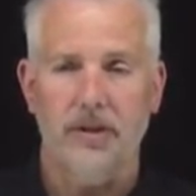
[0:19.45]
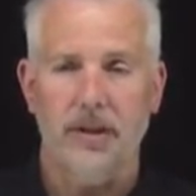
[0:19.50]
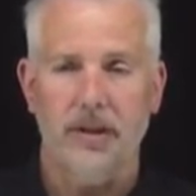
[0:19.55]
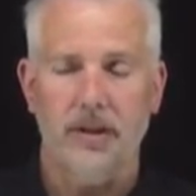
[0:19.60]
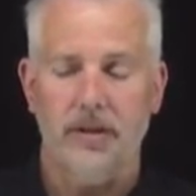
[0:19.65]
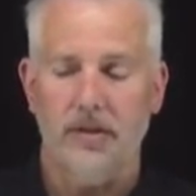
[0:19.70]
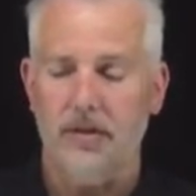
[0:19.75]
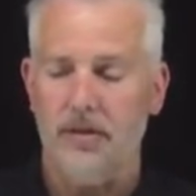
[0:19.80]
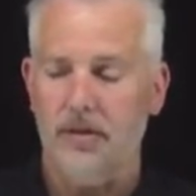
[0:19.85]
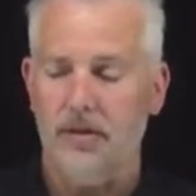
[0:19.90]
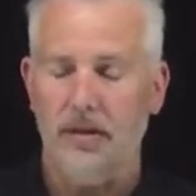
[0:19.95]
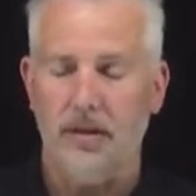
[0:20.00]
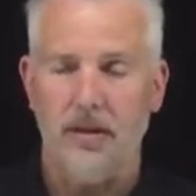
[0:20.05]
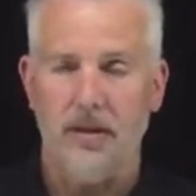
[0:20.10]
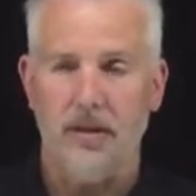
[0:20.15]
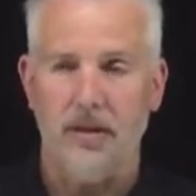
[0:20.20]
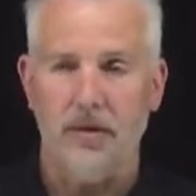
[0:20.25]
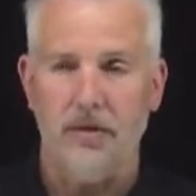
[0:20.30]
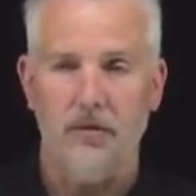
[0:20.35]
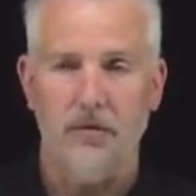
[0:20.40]
There, uh,
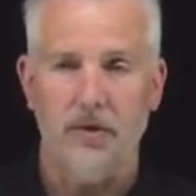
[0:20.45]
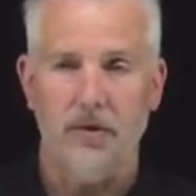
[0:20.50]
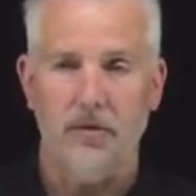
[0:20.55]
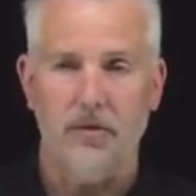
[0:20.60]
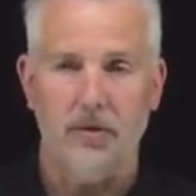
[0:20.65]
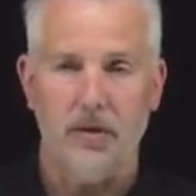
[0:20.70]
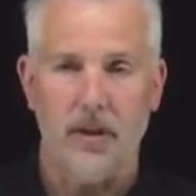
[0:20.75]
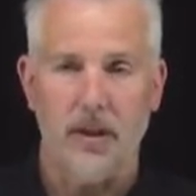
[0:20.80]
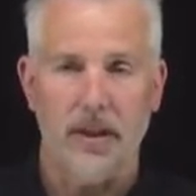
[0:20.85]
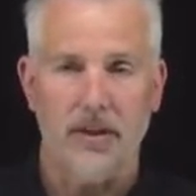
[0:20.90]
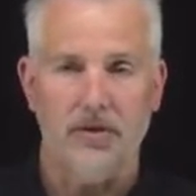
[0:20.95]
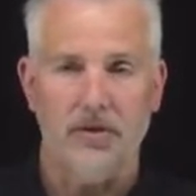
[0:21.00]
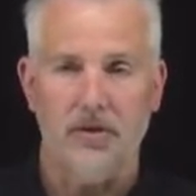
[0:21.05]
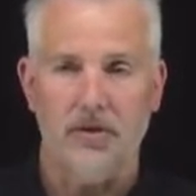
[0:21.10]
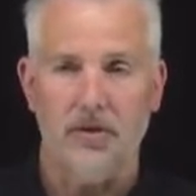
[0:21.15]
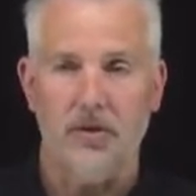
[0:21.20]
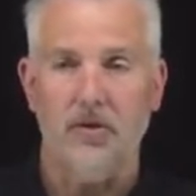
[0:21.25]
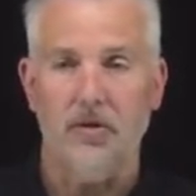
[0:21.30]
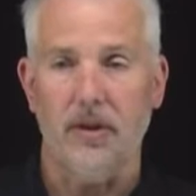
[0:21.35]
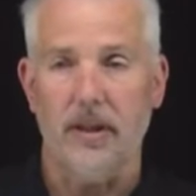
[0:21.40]
you've used a laser
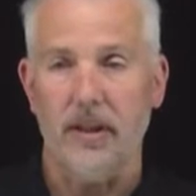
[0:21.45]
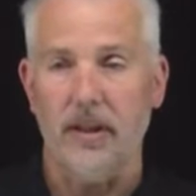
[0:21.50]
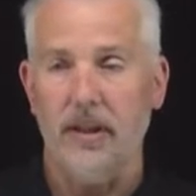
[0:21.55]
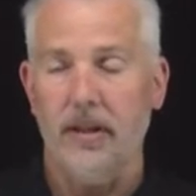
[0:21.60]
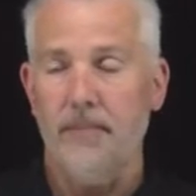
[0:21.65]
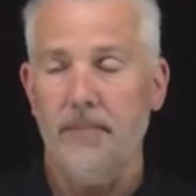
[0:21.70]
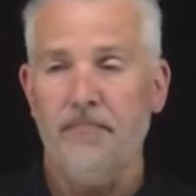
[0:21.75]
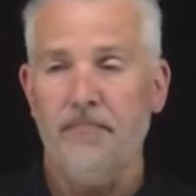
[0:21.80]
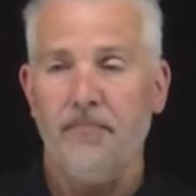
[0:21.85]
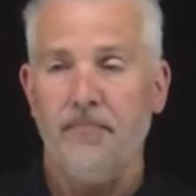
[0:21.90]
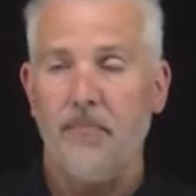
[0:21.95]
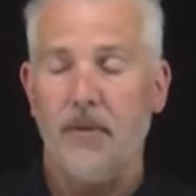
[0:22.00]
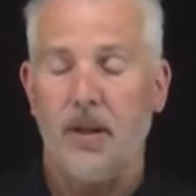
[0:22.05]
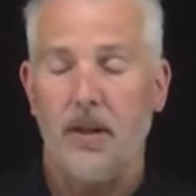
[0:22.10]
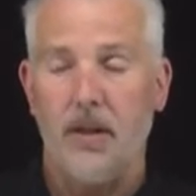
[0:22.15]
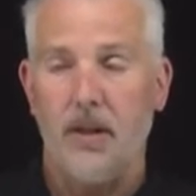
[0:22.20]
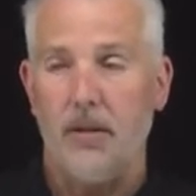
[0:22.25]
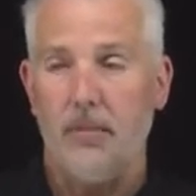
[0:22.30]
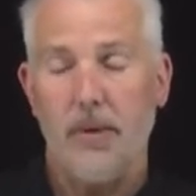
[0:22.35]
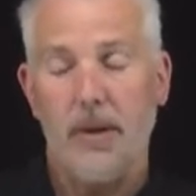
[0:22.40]
certainly
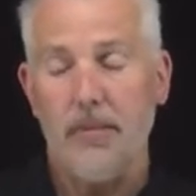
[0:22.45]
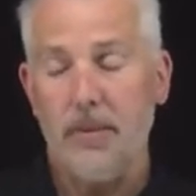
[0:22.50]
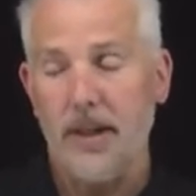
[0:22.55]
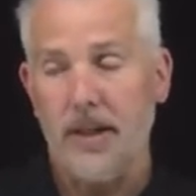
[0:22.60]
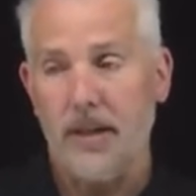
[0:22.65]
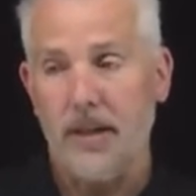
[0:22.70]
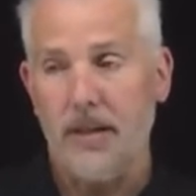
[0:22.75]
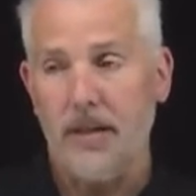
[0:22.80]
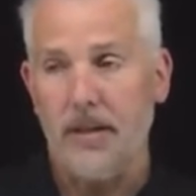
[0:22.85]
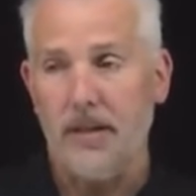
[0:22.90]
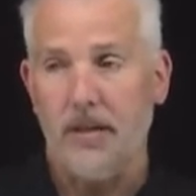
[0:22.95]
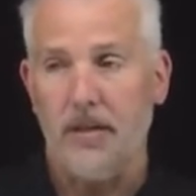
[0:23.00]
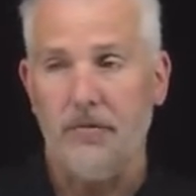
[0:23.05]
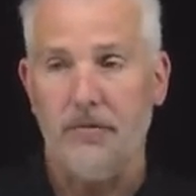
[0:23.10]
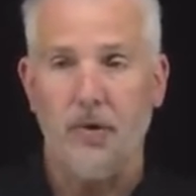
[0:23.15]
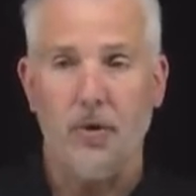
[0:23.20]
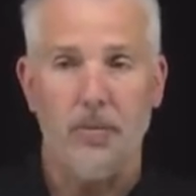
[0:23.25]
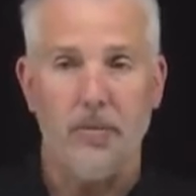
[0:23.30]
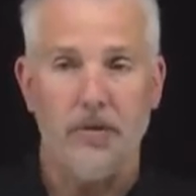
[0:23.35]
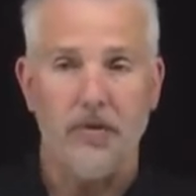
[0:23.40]
uh, maybe in a, a,
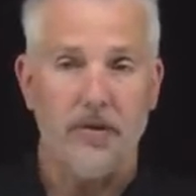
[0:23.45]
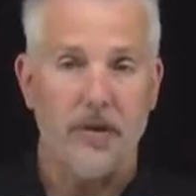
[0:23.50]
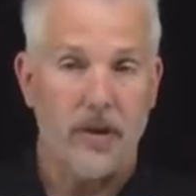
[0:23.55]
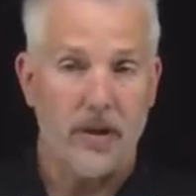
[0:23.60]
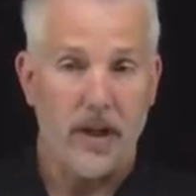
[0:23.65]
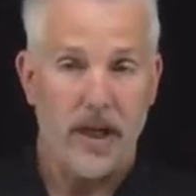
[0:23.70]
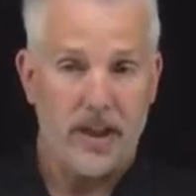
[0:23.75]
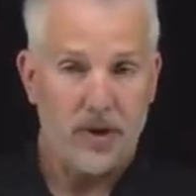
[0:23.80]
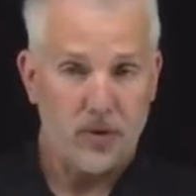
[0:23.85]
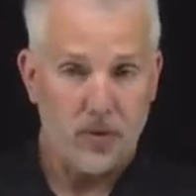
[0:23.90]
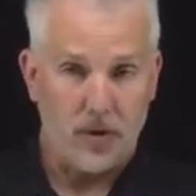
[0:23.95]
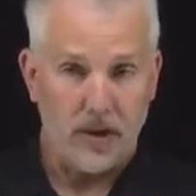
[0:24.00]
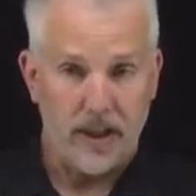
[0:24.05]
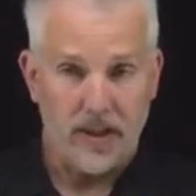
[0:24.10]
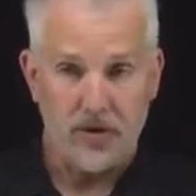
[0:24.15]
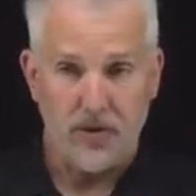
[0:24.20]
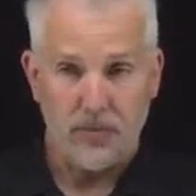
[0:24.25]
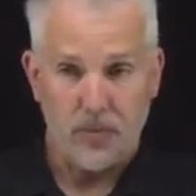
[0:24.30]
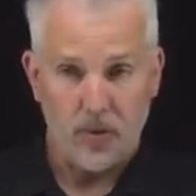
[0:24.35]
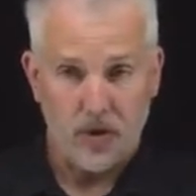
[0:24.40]
form of an actual
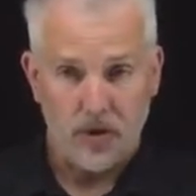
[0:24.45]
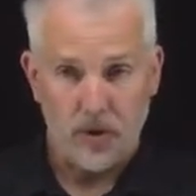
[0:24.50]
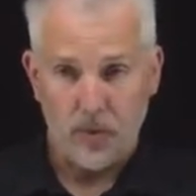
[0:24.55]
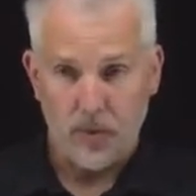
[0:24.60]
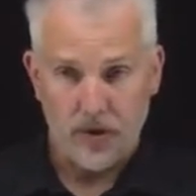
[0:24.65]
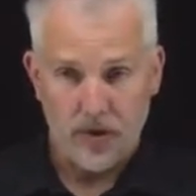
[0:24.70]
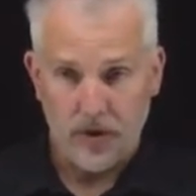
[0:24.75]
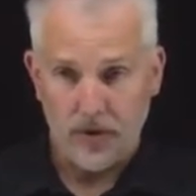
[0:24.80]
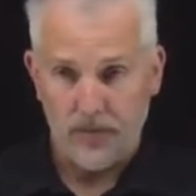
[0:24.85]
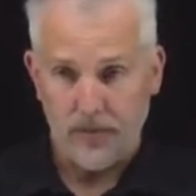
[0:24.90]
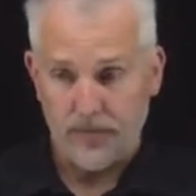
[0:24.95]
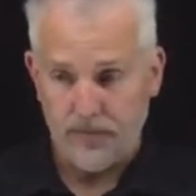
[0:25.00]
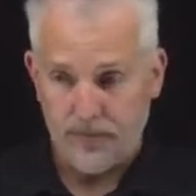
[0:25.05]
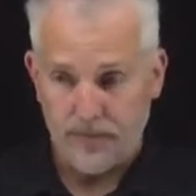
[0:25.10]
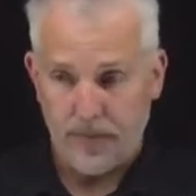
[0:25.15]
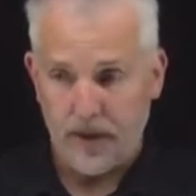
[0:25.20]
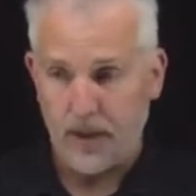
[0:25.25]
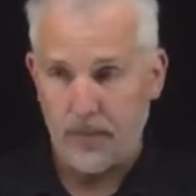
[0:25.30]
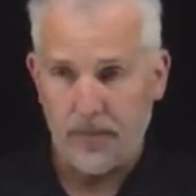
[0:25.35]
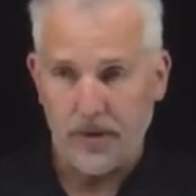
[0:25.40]
laser pointer where you can
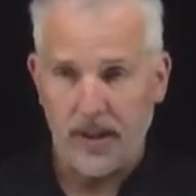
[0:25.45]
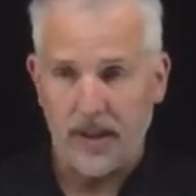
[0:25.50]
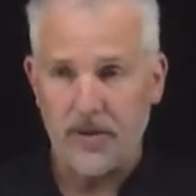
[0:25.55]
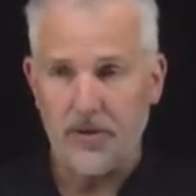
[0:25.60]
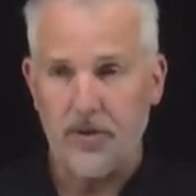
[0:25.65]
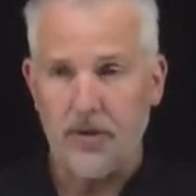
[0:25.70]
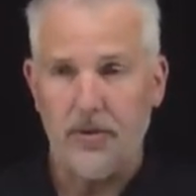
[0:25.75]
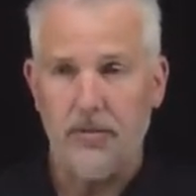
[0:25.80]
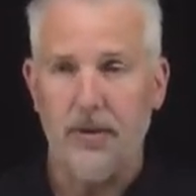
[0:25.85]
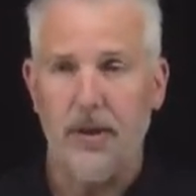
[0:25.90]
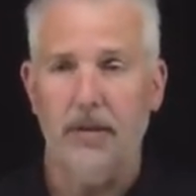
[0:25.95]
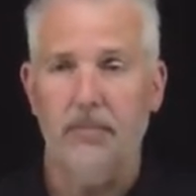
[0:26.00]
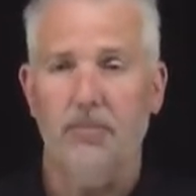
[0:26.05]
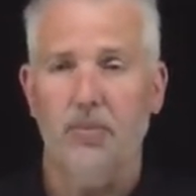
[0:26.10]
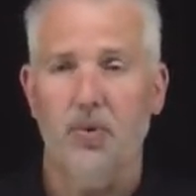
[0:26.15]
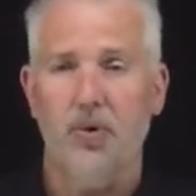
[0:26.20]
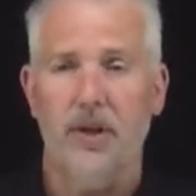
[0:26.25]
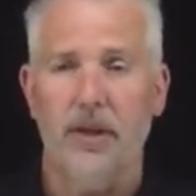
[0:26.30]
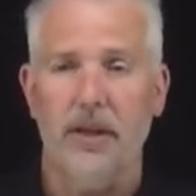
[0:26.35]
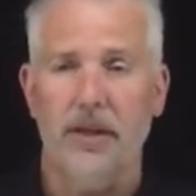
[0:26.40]
pick up a laser and, and
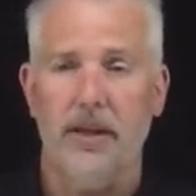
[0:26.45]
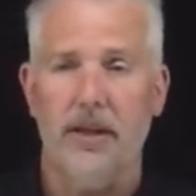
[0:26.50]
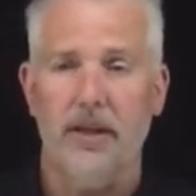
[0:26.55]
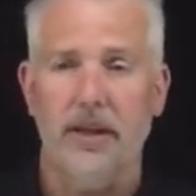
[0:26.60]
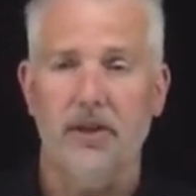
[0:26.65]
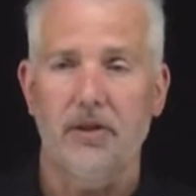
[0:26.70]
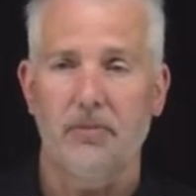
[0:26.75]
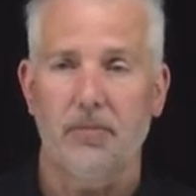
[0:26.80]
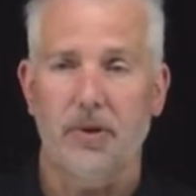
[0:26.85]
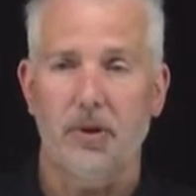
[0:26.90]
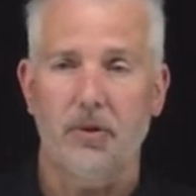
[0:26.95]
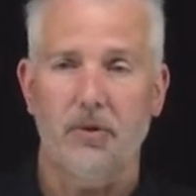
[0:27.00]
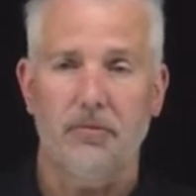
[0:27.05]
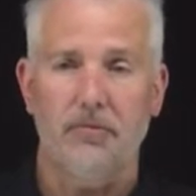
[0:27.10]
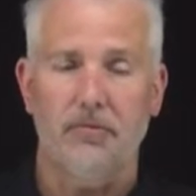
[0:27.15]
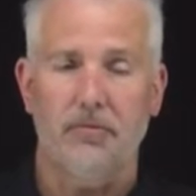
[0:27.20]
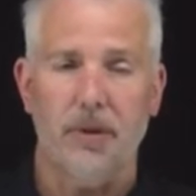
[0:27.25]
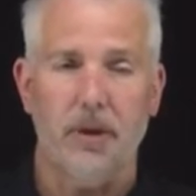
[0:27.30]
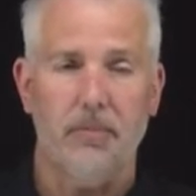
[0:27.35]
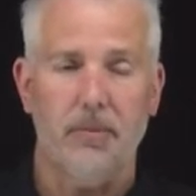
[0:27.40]
point it at things, but
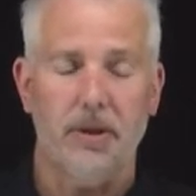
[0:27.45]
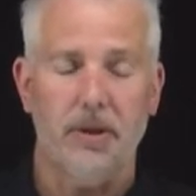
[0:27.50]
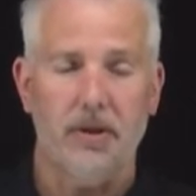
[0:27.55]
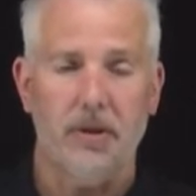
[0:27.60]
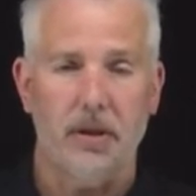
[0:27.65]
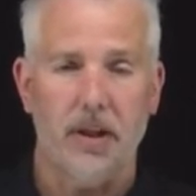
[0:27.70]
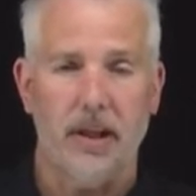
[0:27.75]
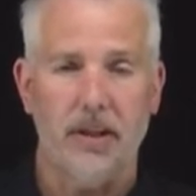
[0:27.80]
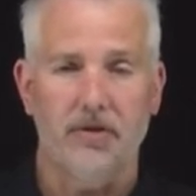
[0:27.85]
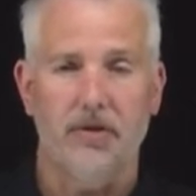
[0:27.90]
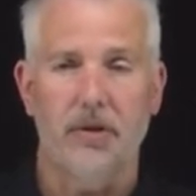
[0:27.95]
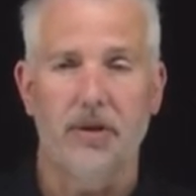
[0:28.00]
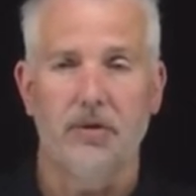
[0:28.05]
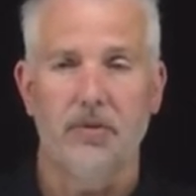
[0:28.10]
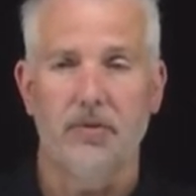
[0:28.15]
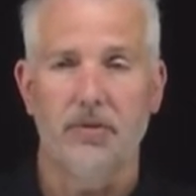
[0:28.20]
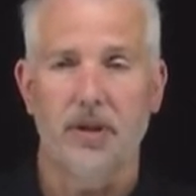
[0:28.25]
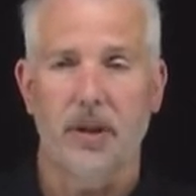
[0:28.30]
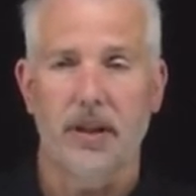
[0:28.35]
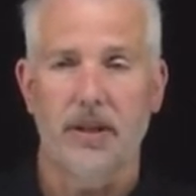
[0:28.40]
you've probably likely
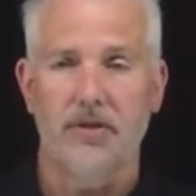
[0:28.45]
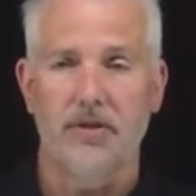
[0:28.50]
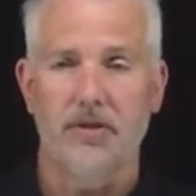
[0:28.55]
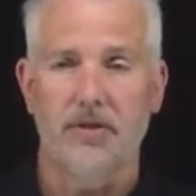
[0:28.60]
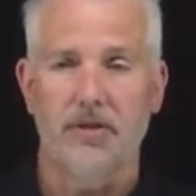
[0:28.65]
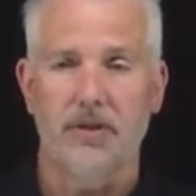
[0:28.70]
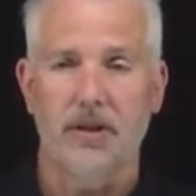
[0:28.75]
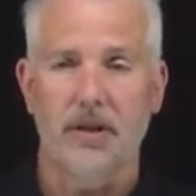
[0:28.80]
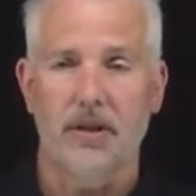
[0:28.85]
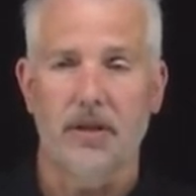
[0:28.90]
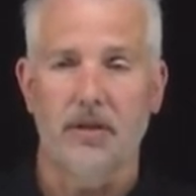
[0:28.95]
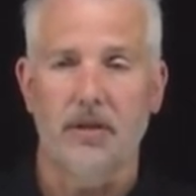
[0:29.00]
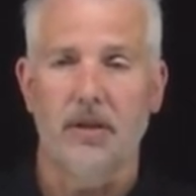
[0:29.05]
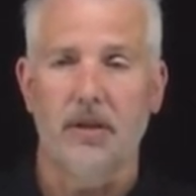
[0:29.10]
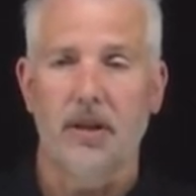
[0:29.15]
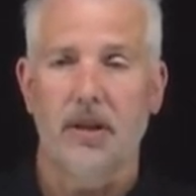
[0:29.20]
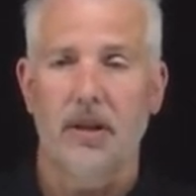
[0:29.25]
used lasers in other